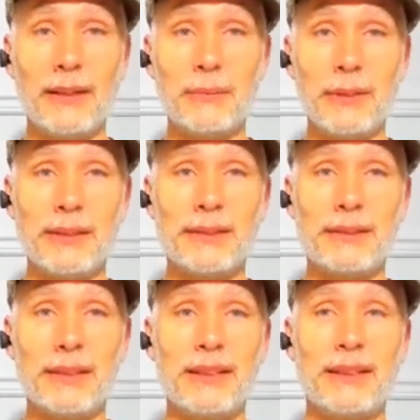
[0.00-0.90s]

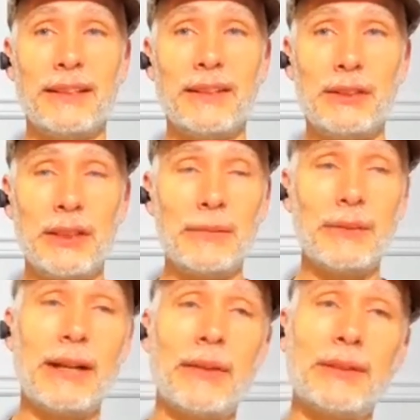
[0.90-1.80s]
because the gym
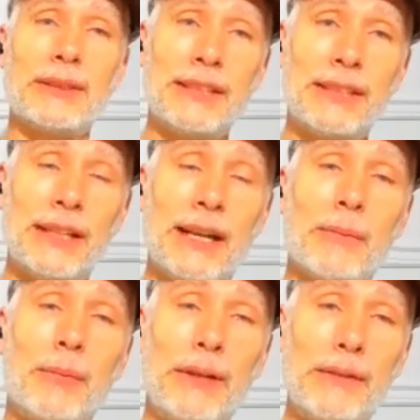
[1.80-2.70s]
that I was teaching
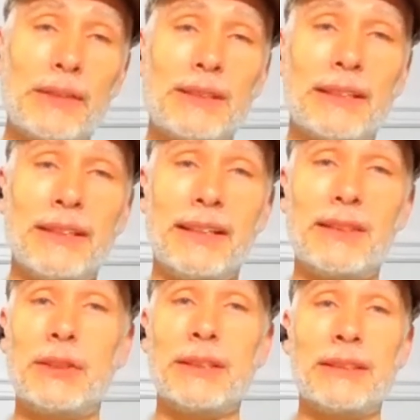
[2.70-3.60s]
at previously had
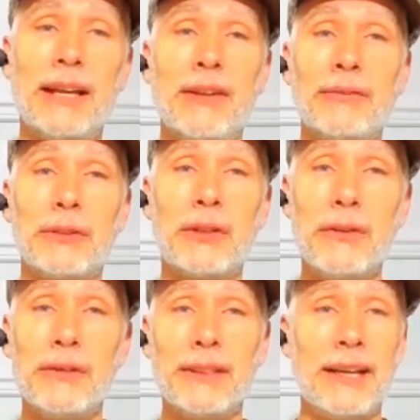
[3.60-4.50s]
shut down for
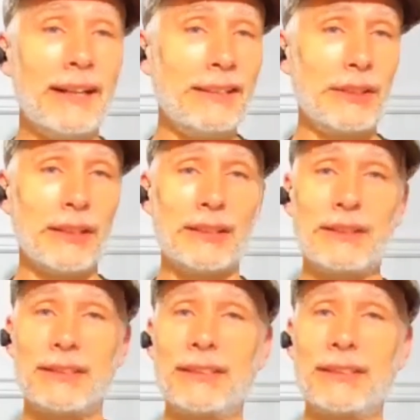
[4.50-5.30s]
COVID and just